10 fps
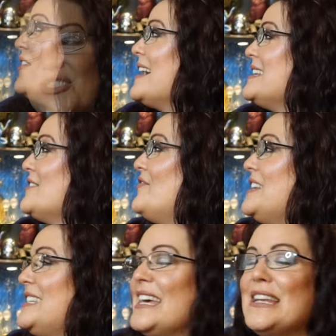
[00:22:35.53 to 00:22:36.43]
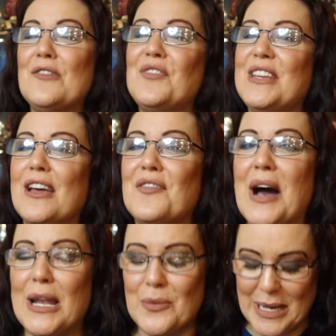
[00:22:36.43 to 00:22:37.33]
trying to fit in a video of
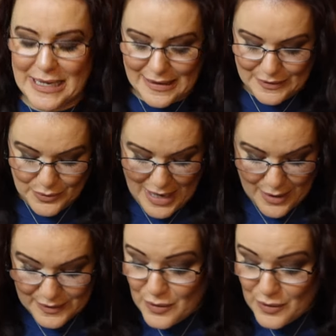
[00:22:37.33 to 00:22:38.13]
Halloween as well.